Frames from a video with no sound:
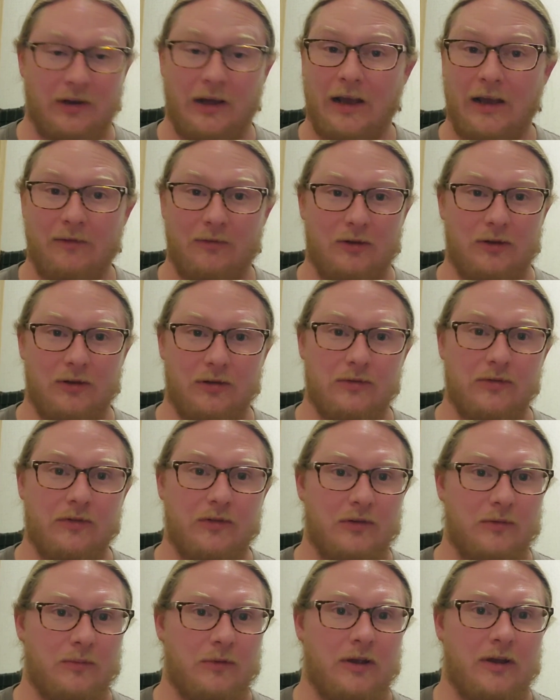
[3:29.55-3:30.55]
I haven't used
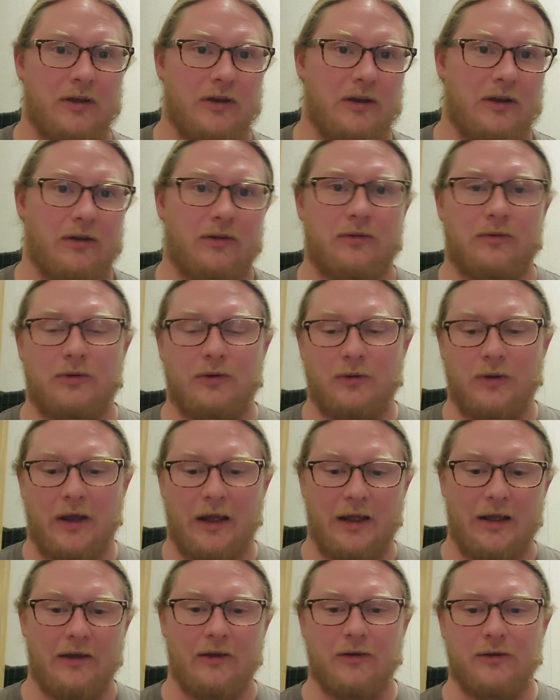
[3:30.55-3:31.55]
them yet. I don't know
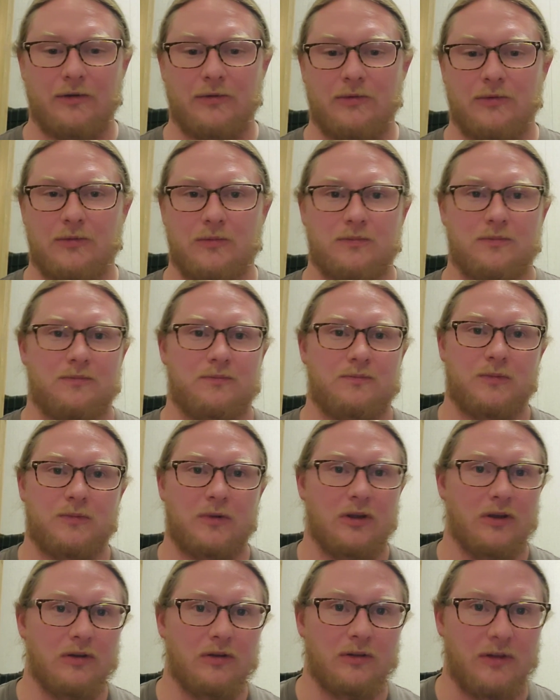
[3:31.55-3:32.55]
how
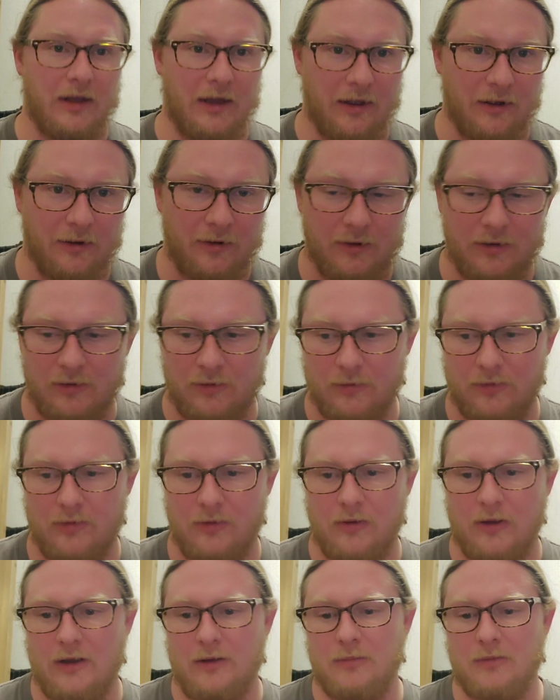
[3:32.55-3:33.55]
good they are. I don't
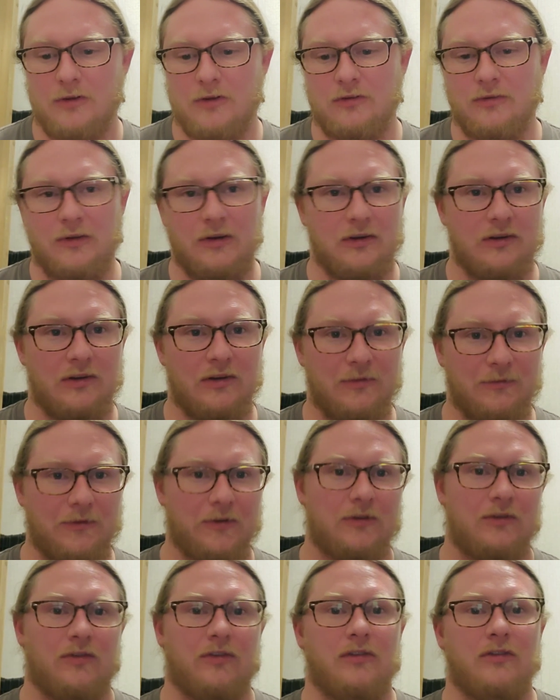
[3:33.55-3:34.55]
know how much of a
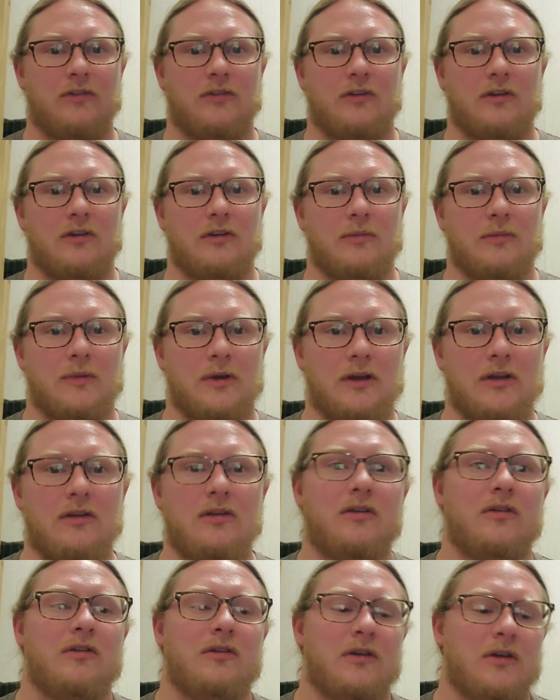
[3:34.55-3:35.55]
difference it's going to
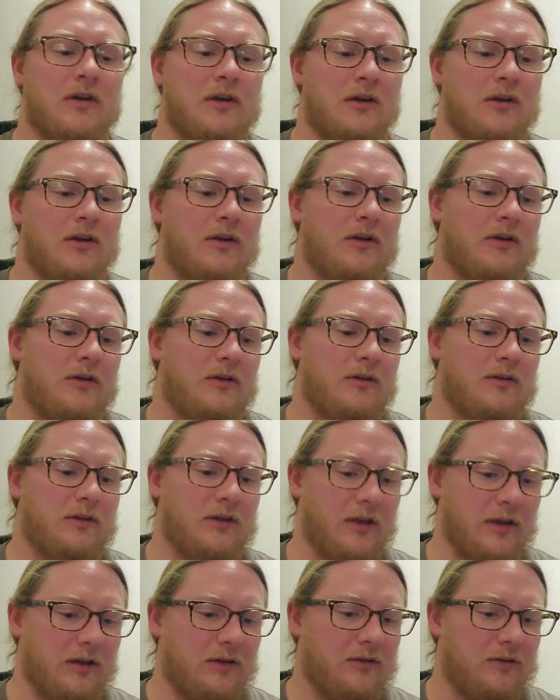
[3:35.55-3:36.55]
make
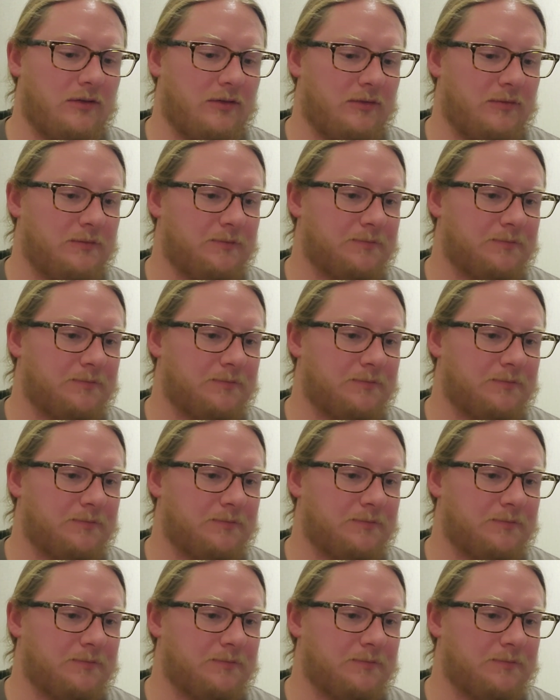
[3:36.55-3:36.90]
yet.